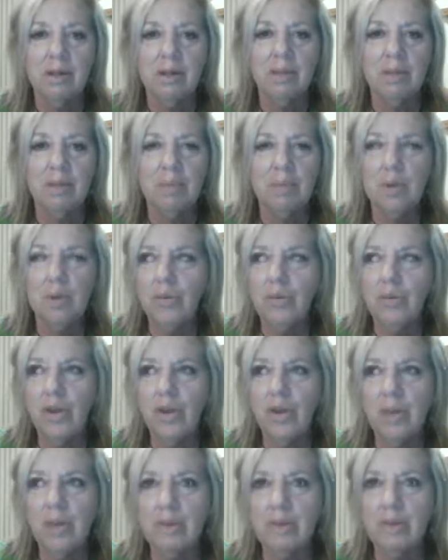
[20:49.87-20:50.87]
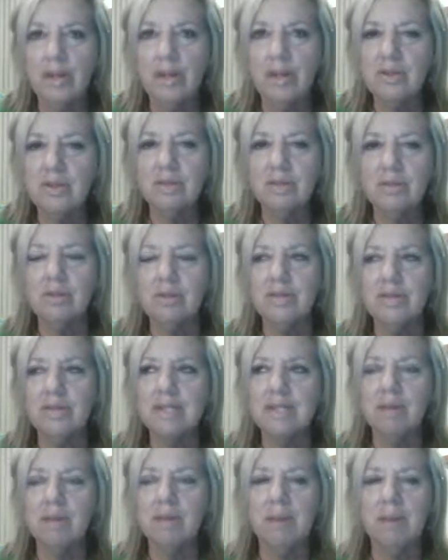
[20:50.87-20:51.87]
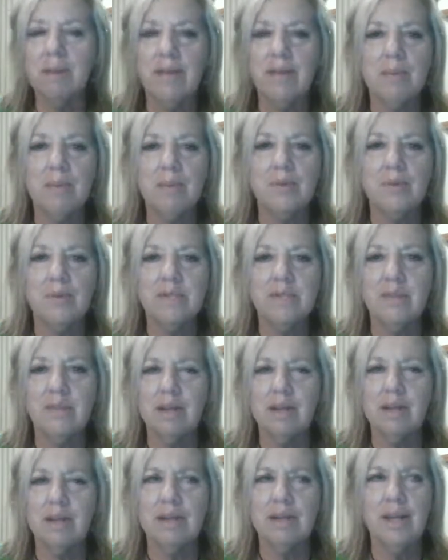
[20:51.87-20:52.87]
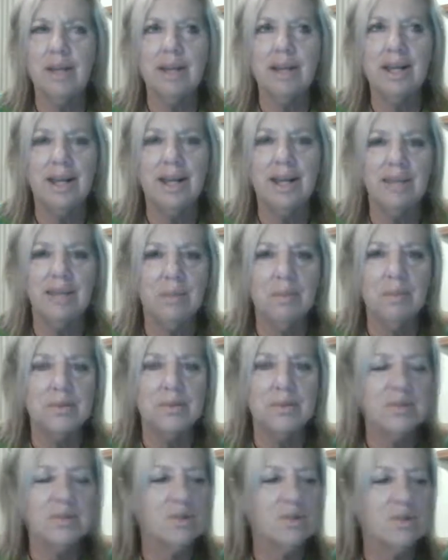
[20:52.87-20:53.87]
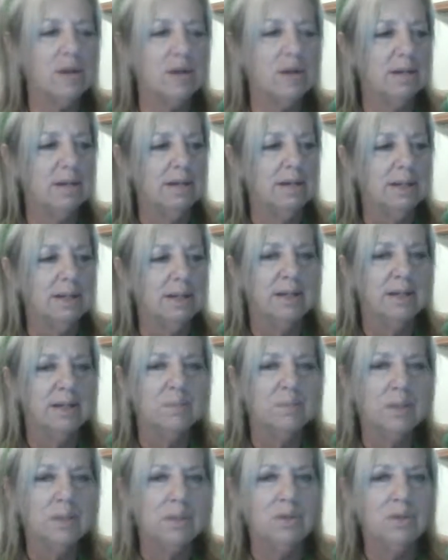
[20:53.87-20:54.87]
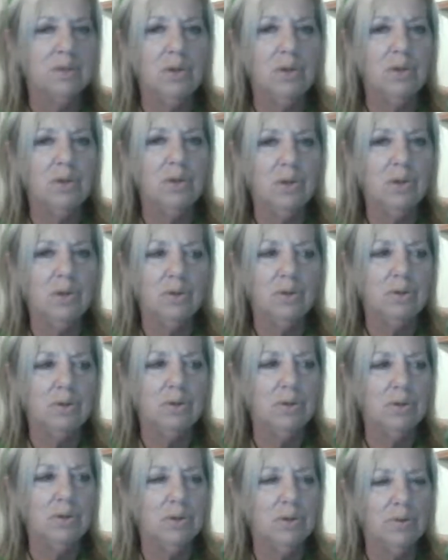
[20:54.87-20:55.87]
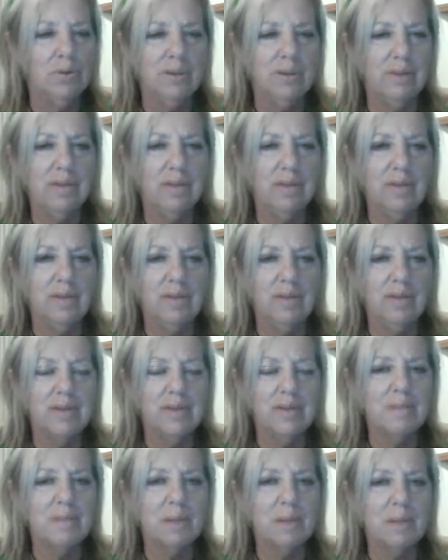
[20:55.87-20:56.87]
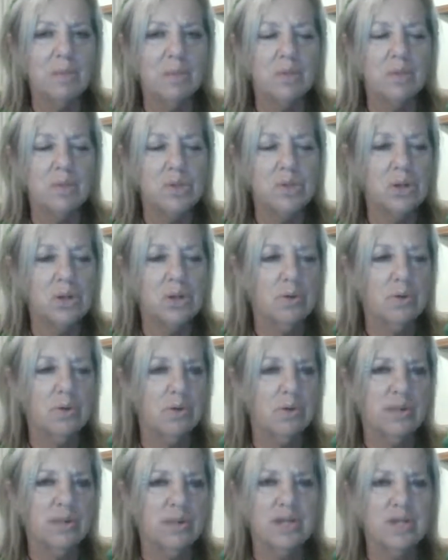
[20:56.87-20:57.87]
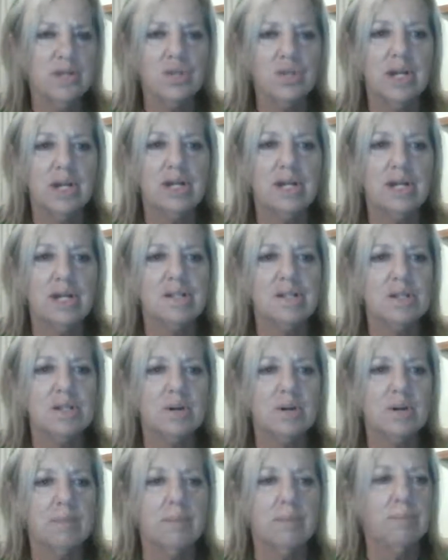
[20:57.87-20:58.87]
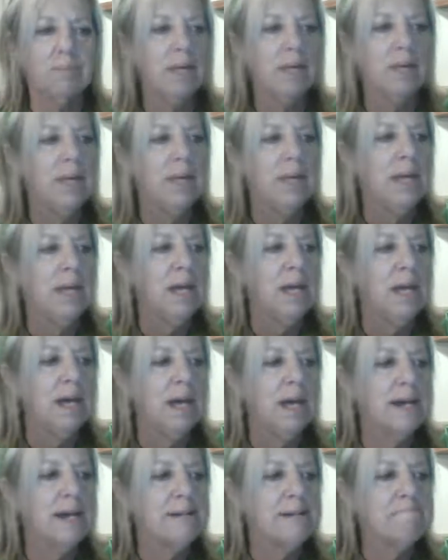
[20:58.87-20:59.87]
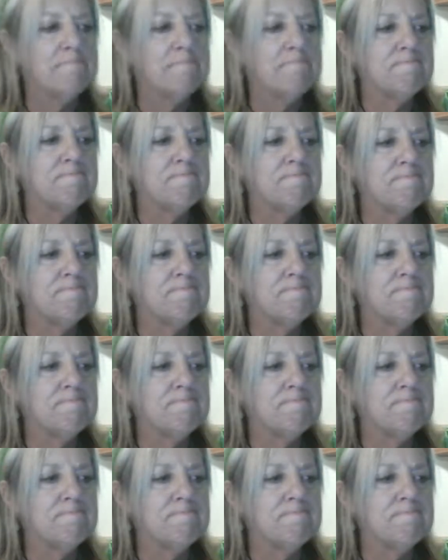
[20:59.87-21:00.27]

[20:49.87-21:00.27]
But you're the only one that, oh, there's something about that person. And they go, no, no, no, that person's great. But and then that these people will show their true colors in time. Um,